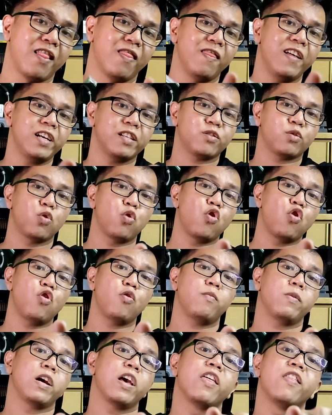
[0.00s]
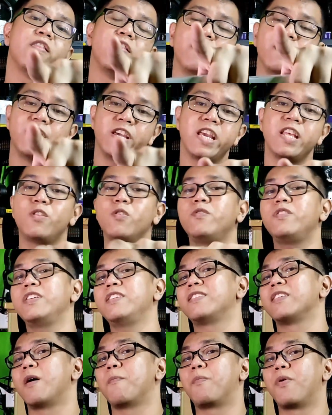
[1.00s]
Let's hope they don't
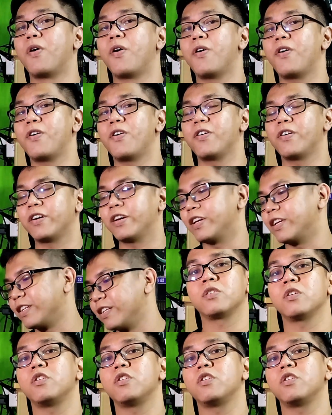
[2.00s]
disappoint.